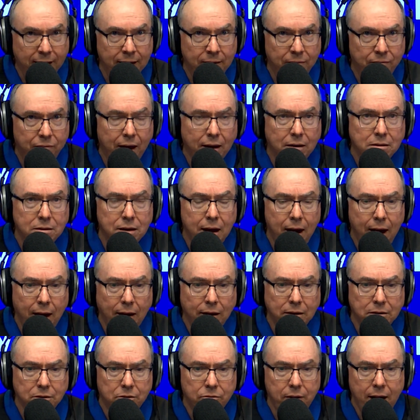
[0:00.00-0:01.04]
In fact,
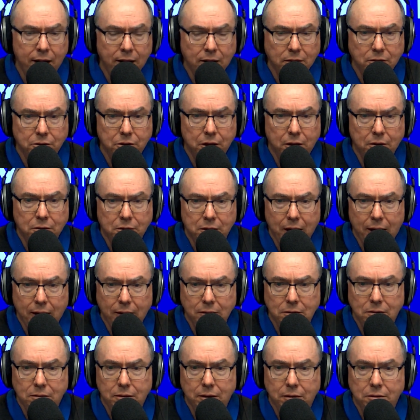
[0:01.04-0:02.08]
Alex Greenwich mm.
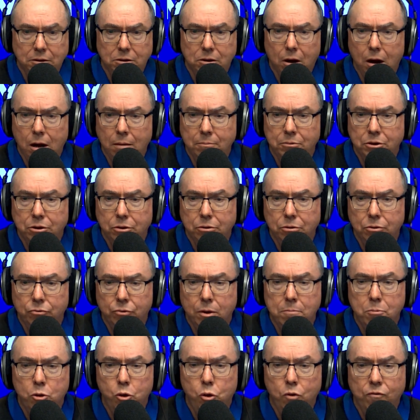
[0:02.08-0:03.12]
says it's time to
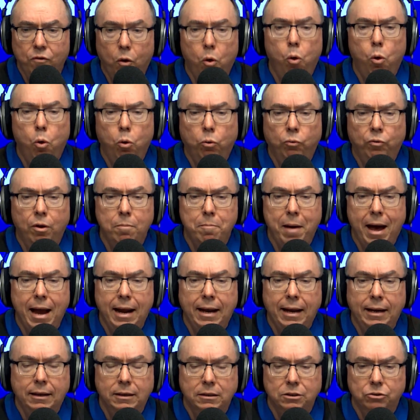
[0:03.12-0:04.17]
remove all
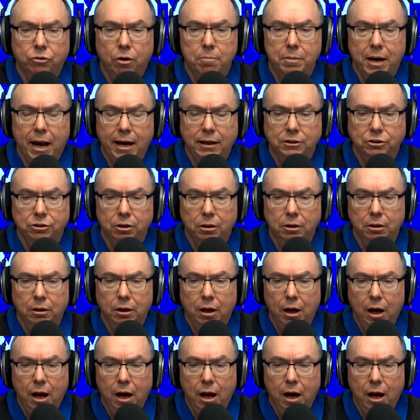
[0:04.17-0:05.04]
remaining discrimination